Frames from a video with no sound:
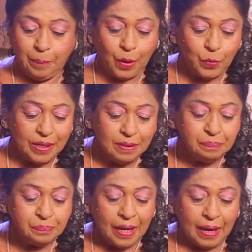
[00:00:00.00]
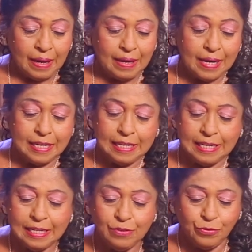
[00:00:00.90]
powder and I
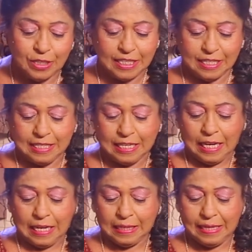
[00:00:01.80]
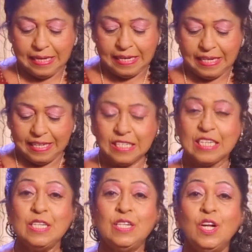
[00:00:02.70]
need for this a
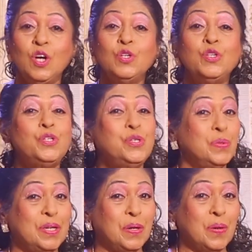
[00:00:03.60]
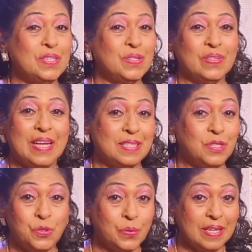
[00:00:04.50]
little sugar also that
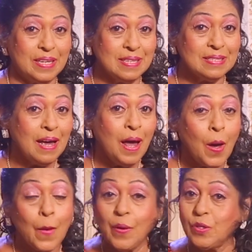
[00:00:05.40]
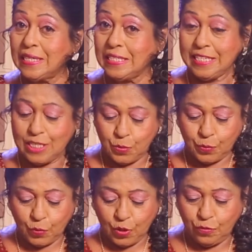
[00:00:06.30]
sugar is about a
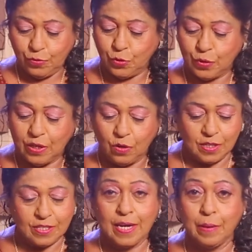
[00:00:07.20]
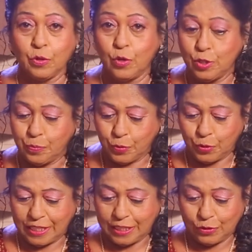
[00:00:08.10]
teaspoon of sugar also I am going to
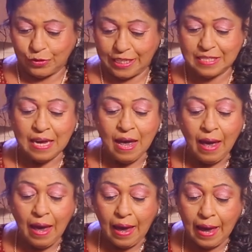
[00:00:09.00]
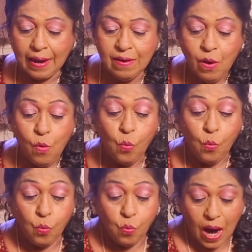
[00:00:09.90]
put into this and
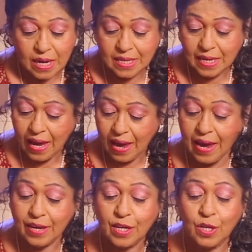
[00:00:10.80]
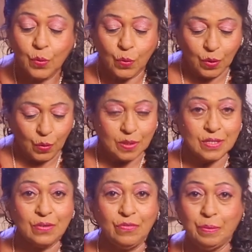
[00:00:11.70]
1 egg yolk
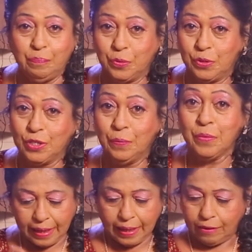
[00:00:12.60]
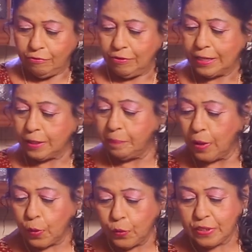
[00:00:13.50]
also we put and what
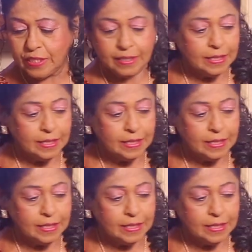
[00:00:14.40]
about